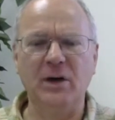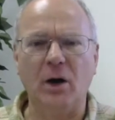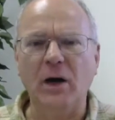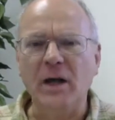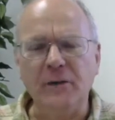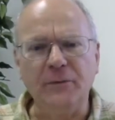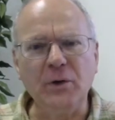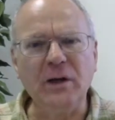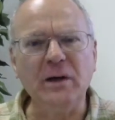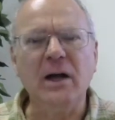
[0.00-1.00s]
No, if you
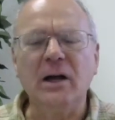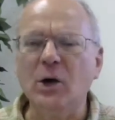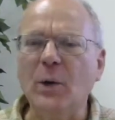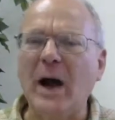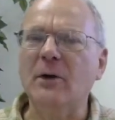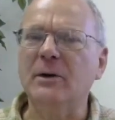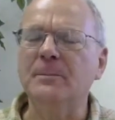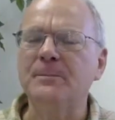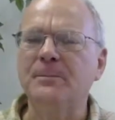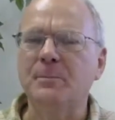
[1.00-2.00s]
can go out and
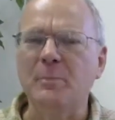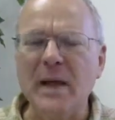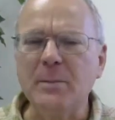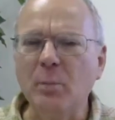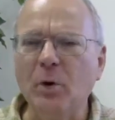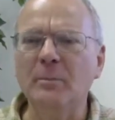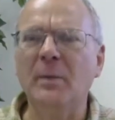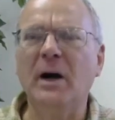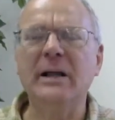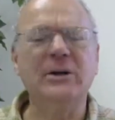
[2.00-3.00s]
make more
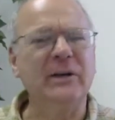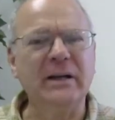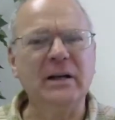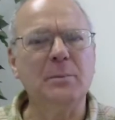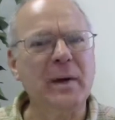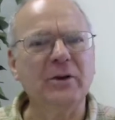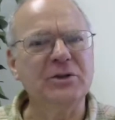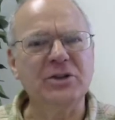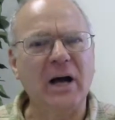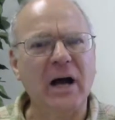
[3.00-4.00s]
money or get a better
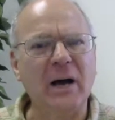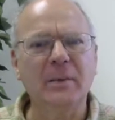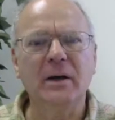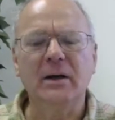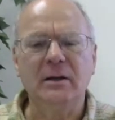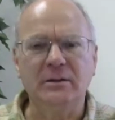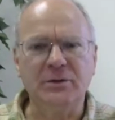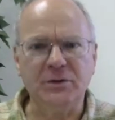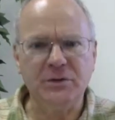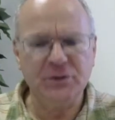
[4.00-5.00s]
job,
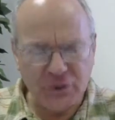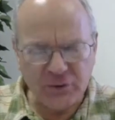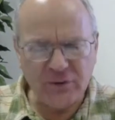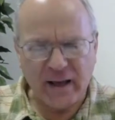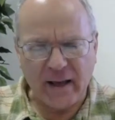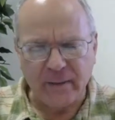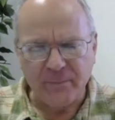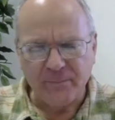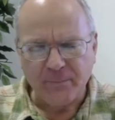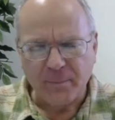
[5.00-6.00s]
do that.